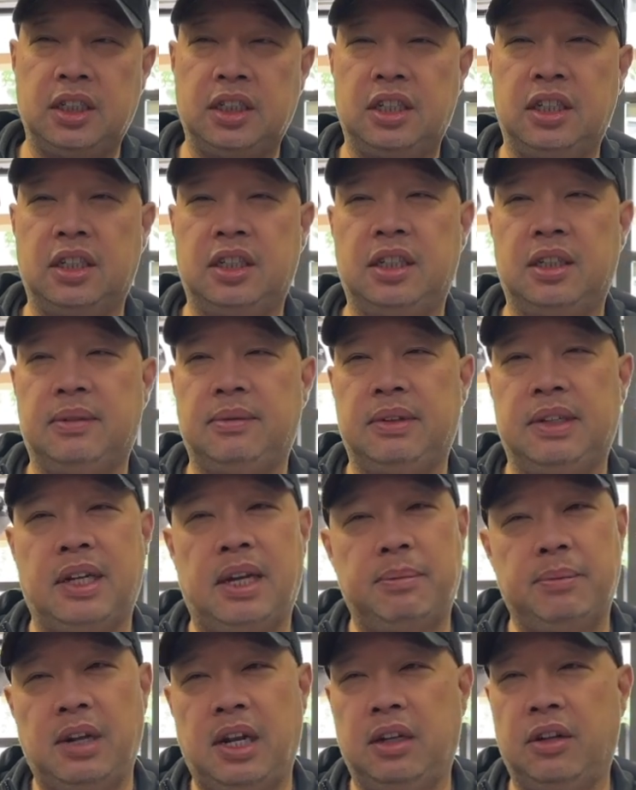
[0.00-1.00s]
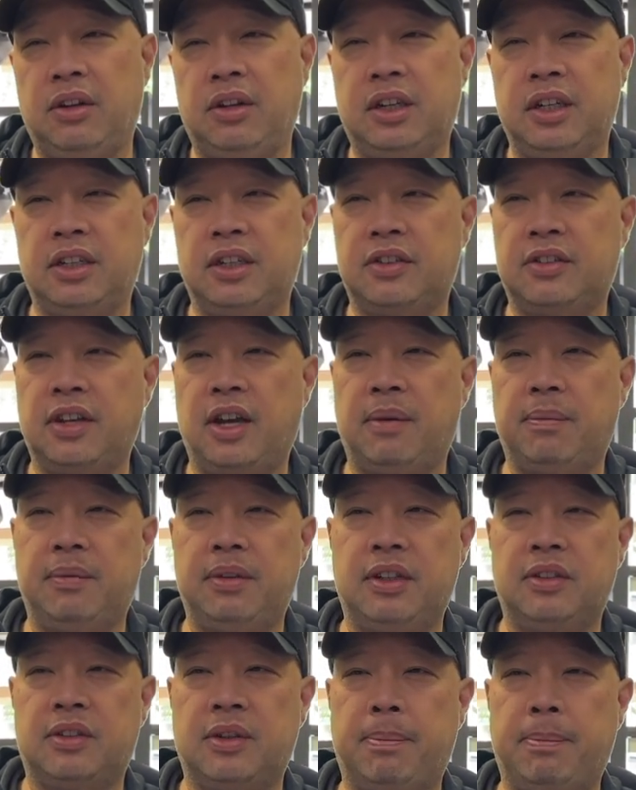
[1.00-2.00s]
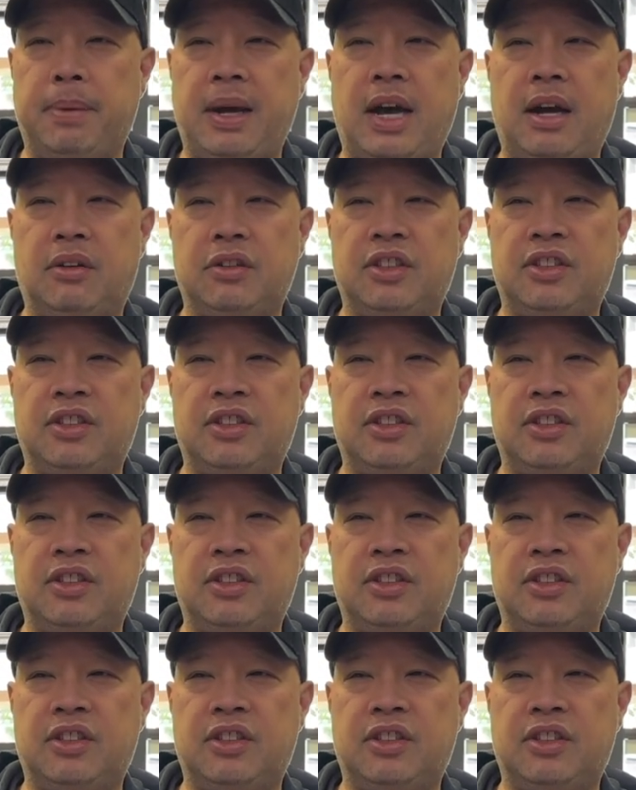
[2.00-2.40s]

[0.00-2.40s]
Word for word: um, and I'm not looking this up, is about